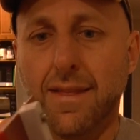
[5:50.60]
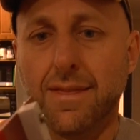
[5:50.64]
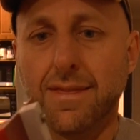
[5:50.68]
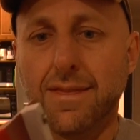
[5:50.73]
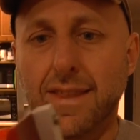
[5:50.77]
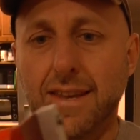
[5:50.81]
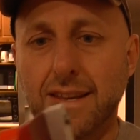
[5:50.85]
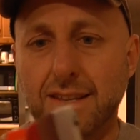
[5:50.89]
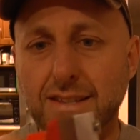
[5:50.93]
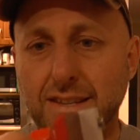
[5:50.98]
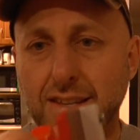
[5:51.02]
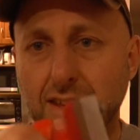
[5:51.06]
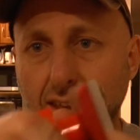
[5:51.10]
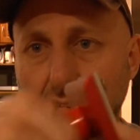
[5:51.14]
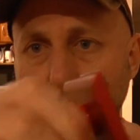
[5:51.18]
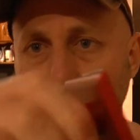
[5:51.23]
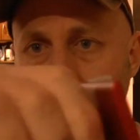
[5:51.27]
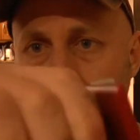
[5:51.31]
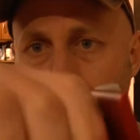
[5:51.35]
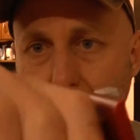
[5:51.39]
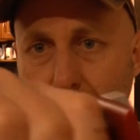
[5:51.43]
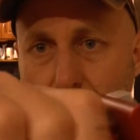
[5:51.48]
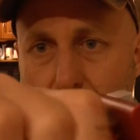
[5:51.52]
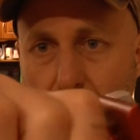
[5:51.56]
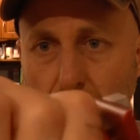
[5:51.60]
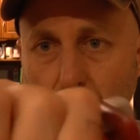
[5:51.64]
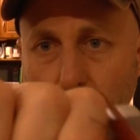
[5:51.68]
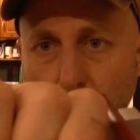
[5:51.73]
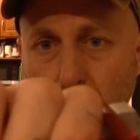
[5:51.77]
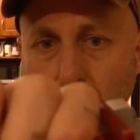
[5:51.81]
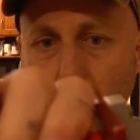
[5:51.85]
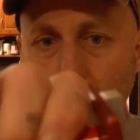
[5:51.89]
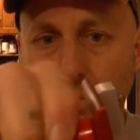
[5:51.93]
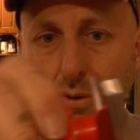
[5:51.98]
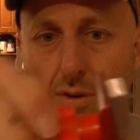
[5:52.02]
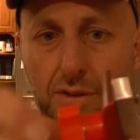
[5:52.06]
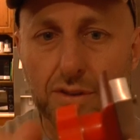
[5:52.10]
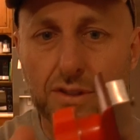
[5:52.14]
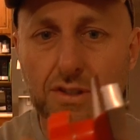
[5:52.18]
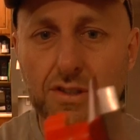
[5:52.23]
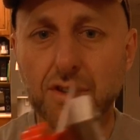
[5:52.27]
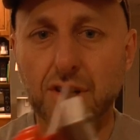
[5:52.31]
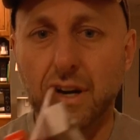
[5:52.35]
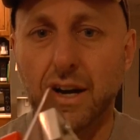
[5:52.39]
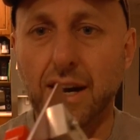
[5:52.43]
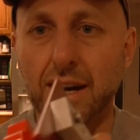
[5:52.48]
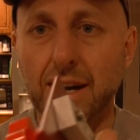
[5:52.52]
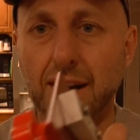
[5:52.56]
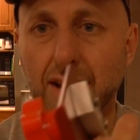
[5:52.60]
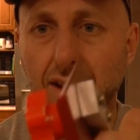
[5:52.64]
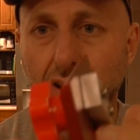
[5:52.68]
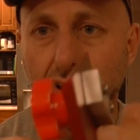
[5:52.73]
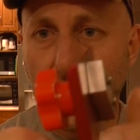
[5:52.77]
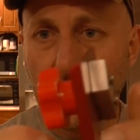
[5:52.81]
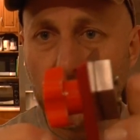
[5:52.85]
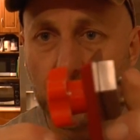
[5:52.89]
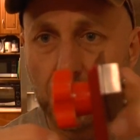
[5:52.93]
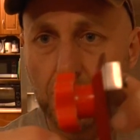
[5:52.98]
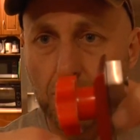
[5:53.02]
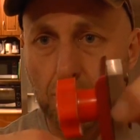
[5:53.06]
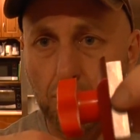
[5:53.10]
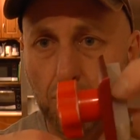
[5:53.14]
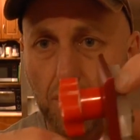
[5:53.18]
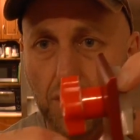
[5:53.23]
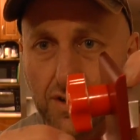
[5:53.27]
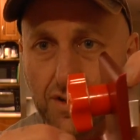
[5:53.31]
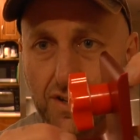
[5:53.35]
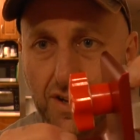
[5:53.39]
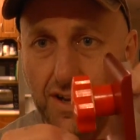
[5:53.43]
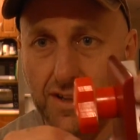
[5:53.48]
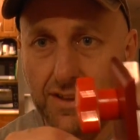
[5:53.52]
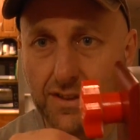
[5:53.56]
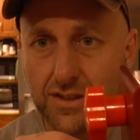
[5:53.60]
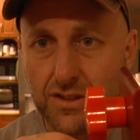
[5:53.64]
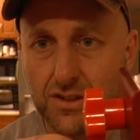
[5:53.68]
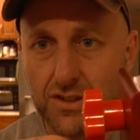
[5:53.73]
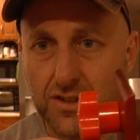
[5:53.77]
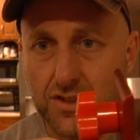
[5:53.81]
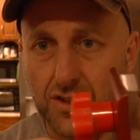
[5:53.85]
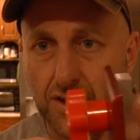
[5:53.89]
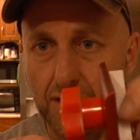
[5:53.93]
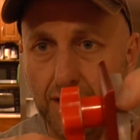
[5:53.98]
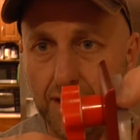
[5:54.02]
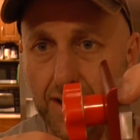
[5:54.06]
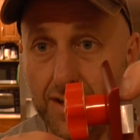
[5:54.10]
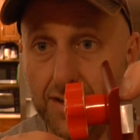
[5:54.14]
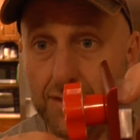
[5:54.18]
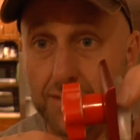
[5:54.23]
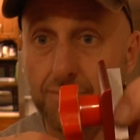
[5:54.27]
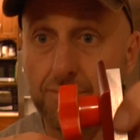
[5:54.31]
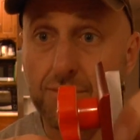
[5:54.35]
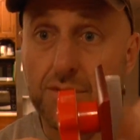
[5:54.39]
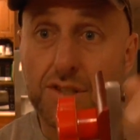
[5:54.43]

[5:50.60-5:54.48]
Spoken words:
This here, this little knob on the side, allows you to rotate the sight,